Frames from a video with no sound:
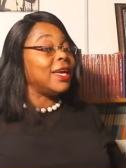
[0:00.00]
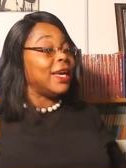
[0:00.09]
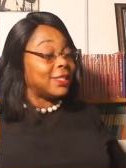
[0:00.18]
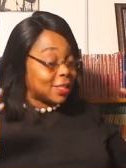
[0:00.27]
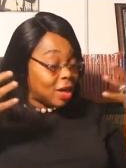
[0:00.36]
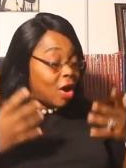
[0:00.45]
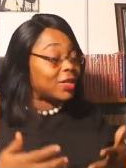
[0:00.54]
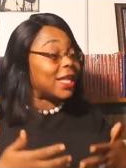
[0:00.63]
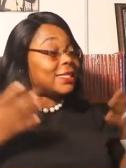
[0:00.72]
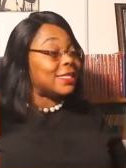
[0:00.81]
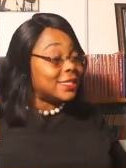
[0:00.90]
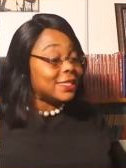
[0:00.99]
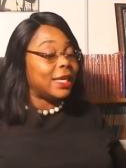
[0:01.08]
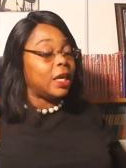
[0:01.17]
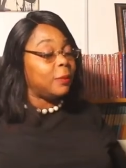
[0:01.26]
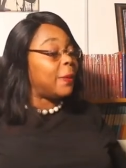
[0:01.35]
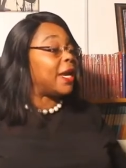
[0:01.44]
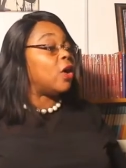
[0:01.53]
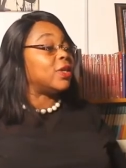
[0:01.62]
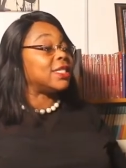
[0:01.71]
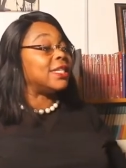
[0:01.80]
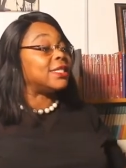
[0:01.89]
It's God that is keeping
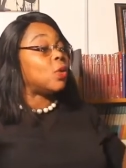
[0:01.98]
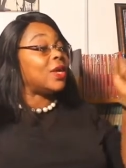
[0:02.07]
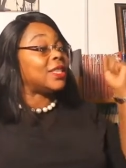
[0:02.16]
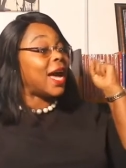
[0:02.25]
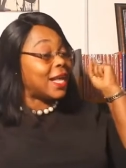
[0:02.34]
us. He's the one that